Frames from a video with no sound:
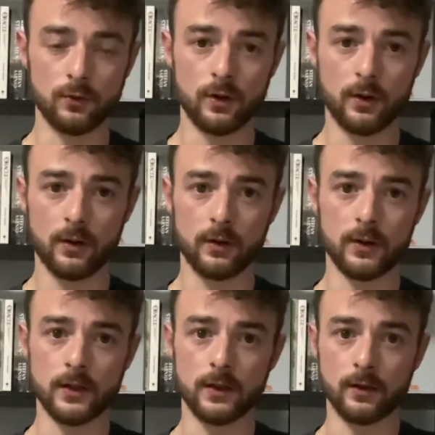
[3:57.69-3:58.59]
the
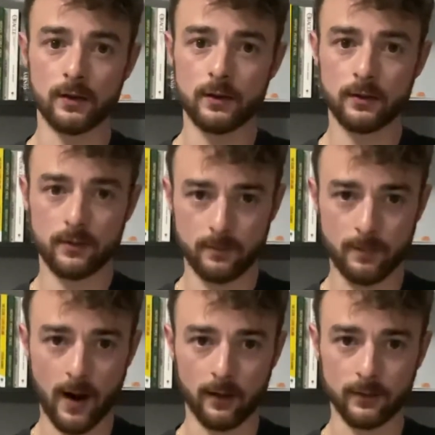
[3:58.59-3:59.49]
buyer,
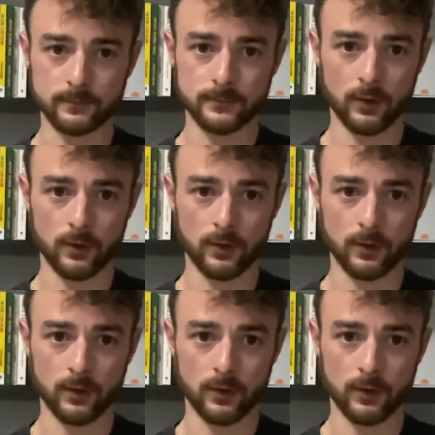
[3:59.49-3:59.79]
okay?